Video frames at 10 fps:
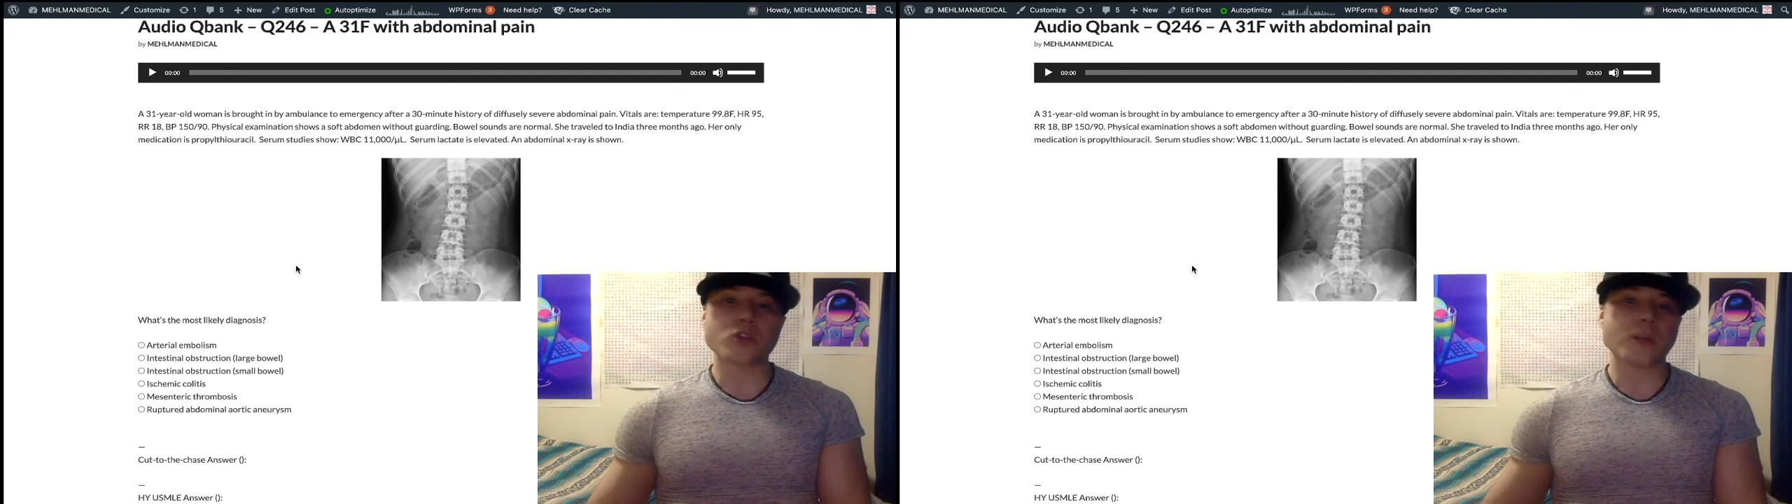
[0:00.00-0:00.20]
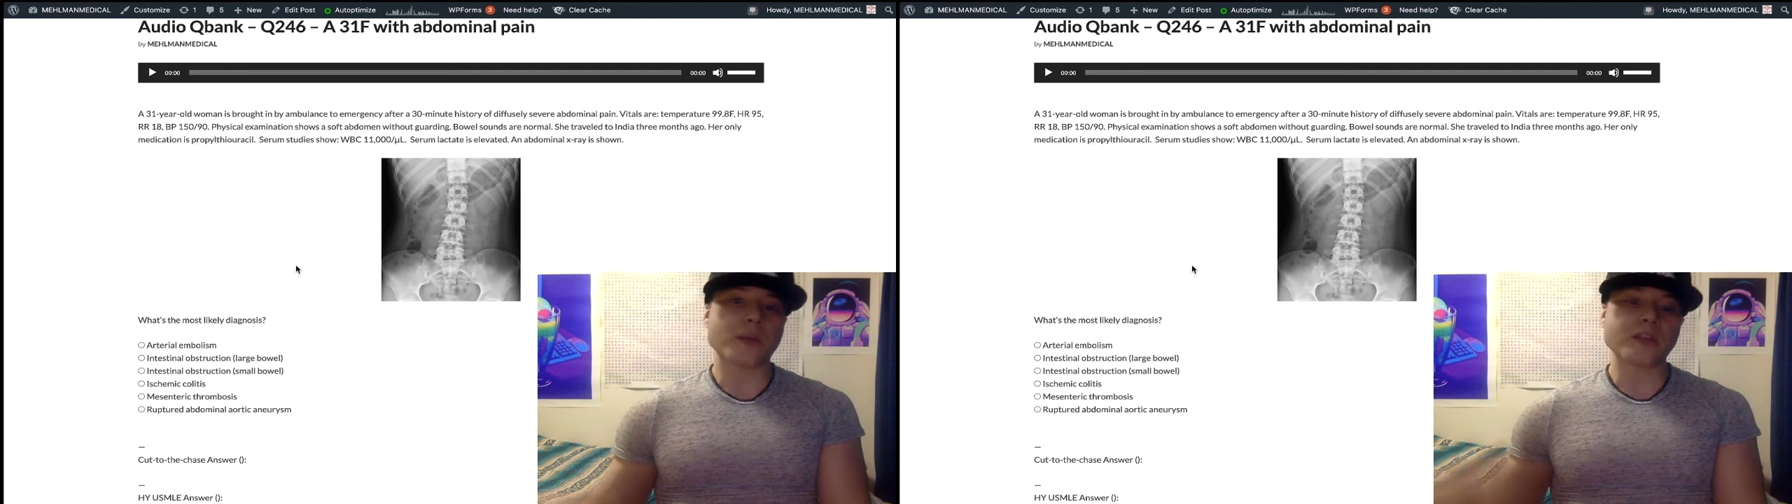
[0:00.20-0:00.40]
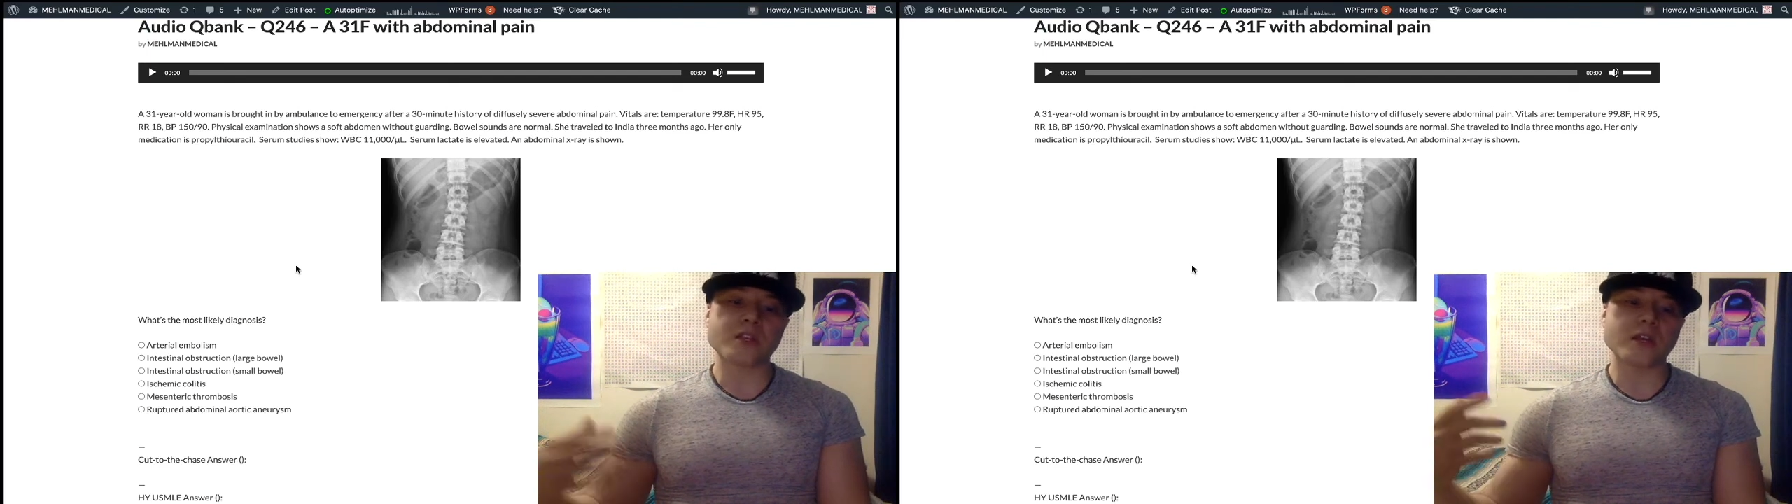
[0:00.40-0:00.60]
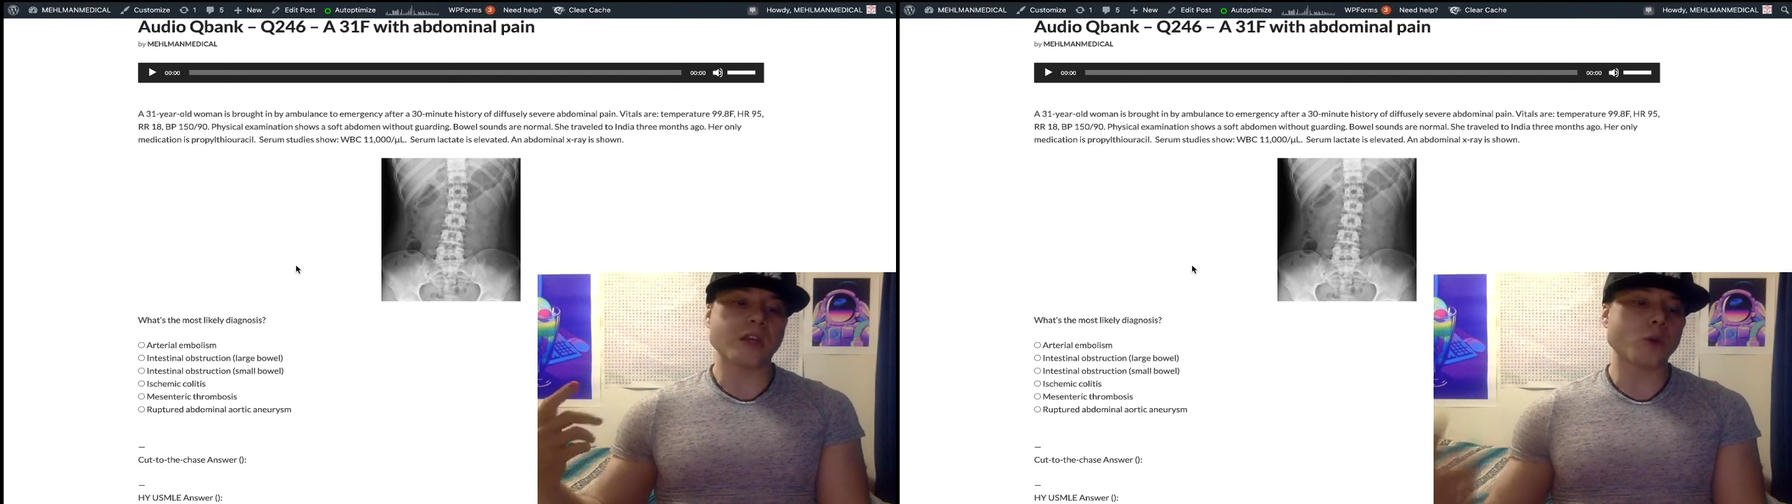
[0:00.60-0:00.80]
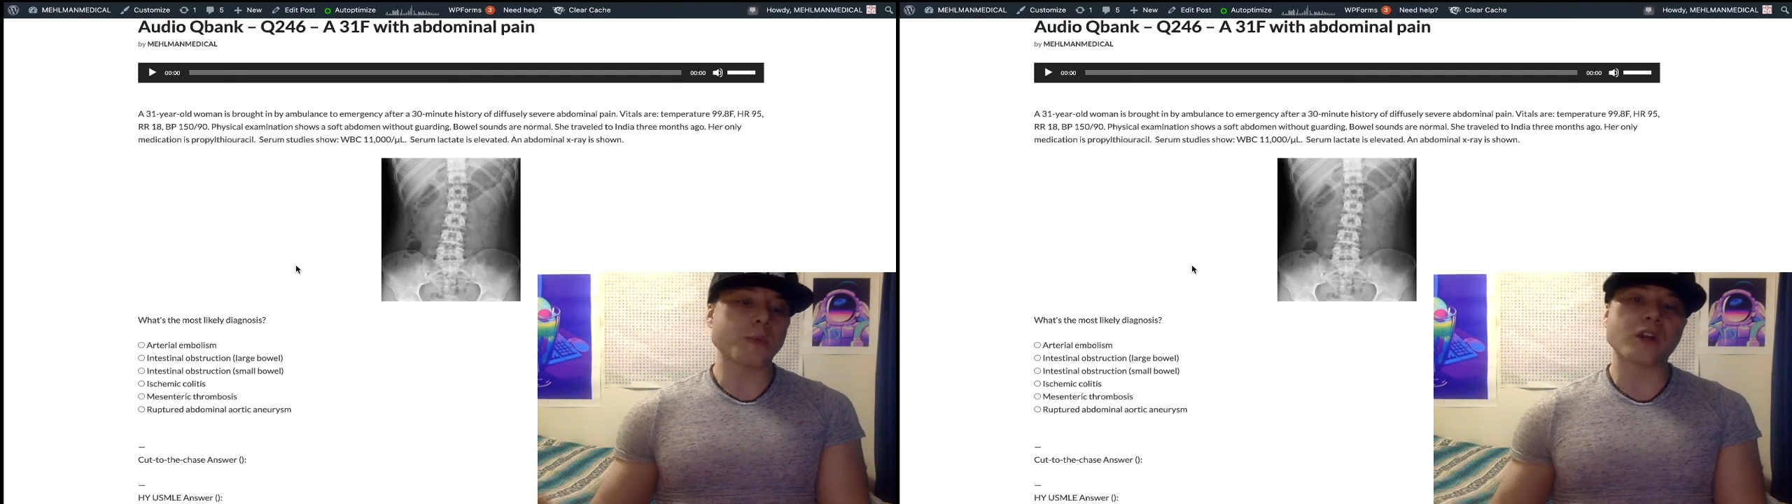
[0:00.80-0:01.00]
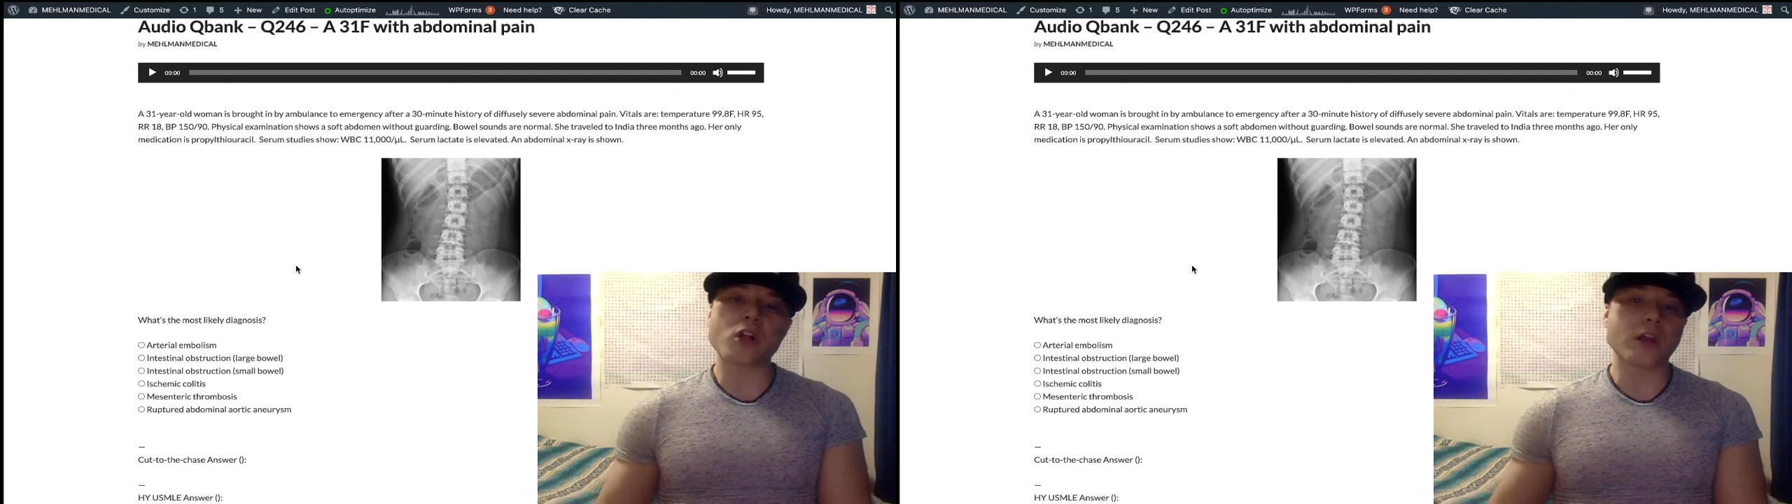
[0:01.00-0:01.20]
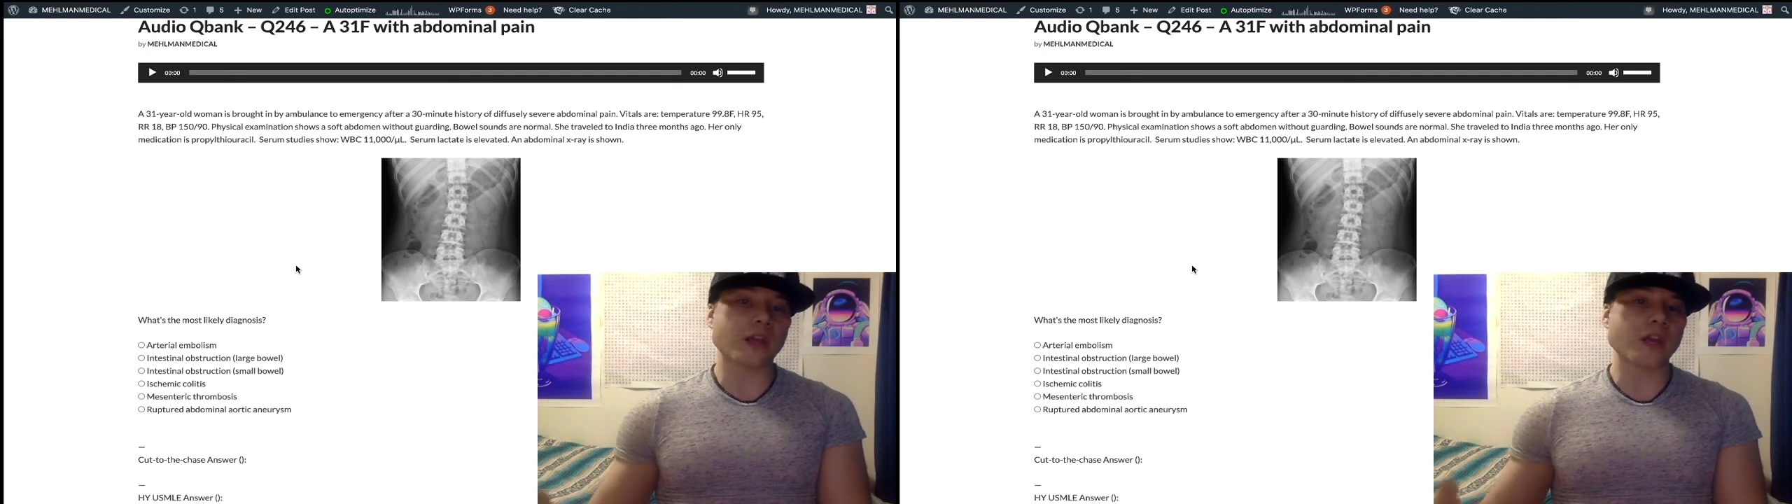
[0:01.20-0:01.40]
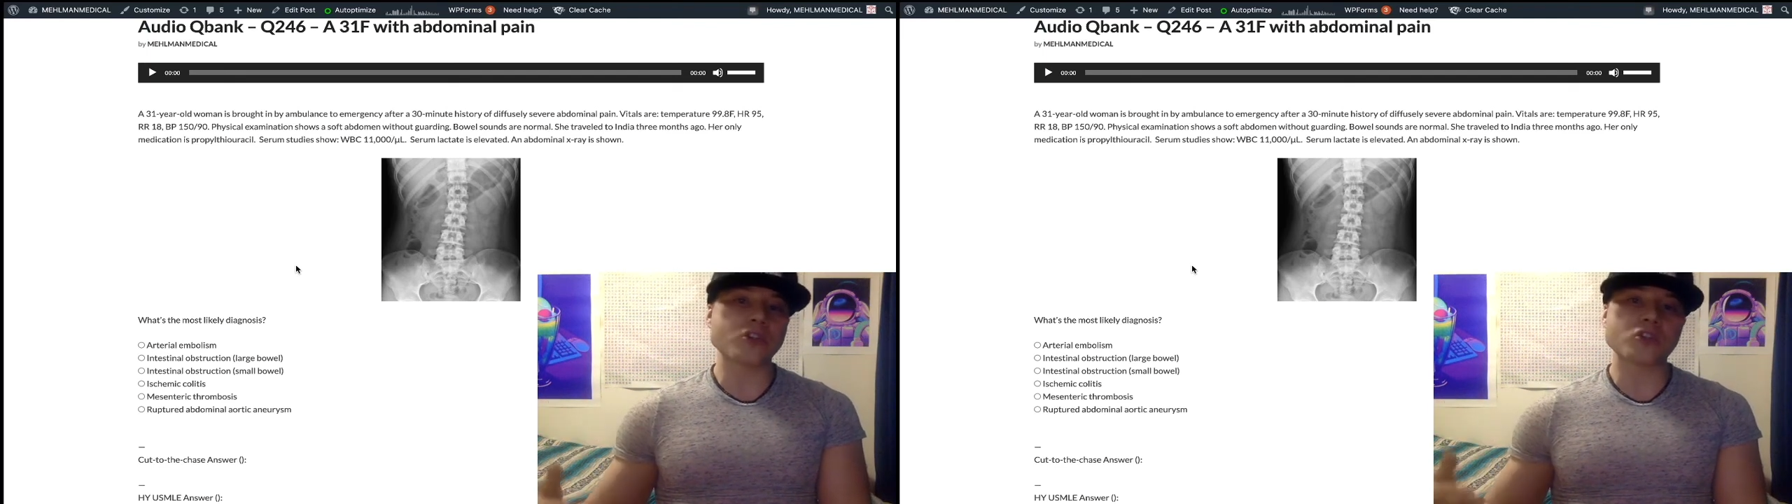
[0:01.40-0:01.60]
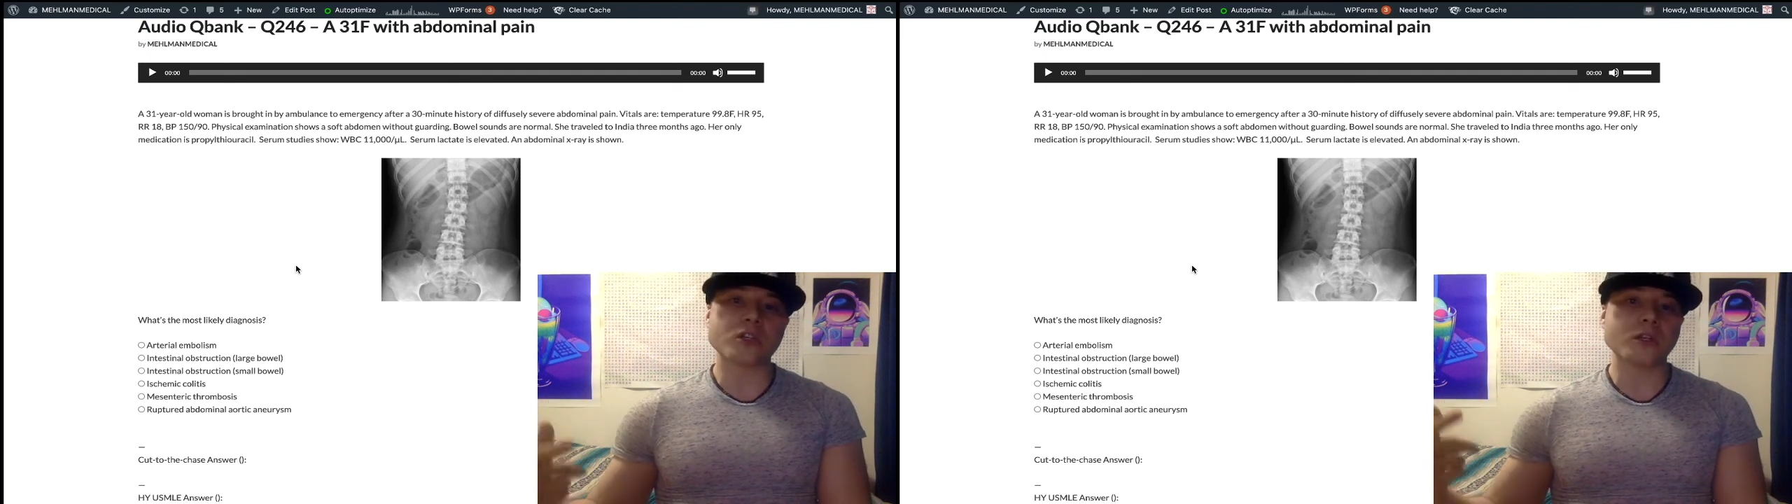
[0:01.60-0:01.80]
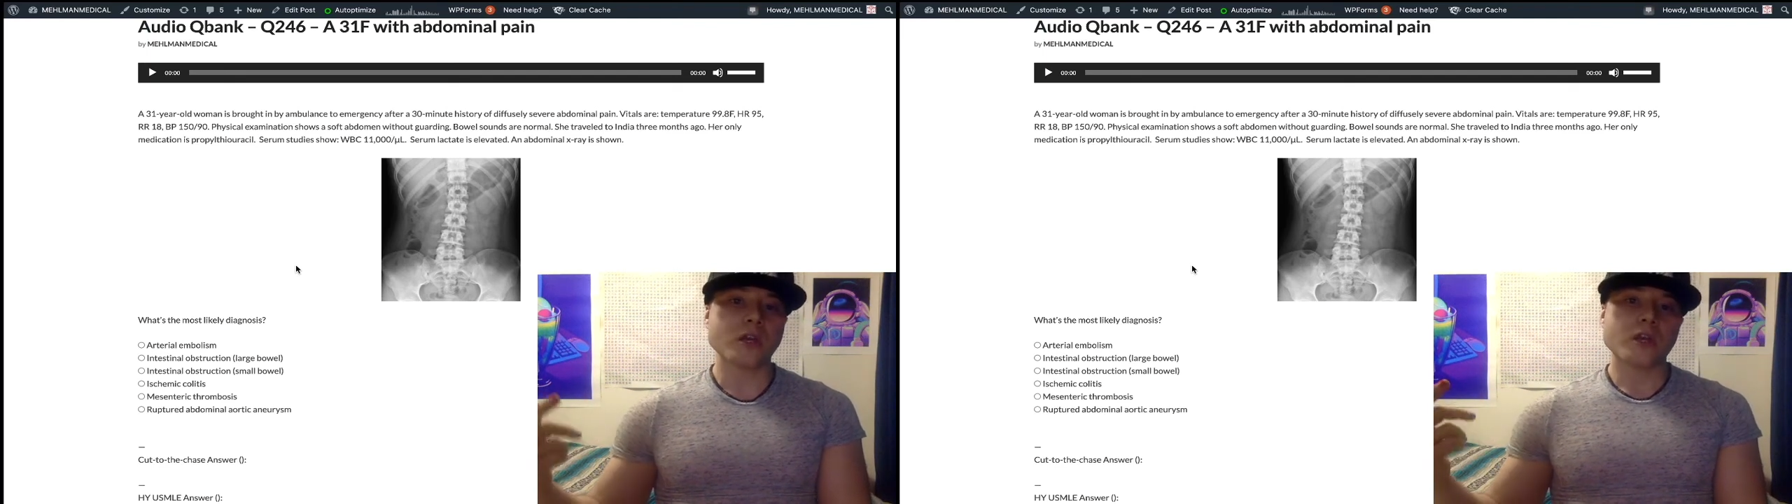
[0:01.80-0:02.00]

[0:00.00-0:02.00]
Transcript: They might say intermittent claudication,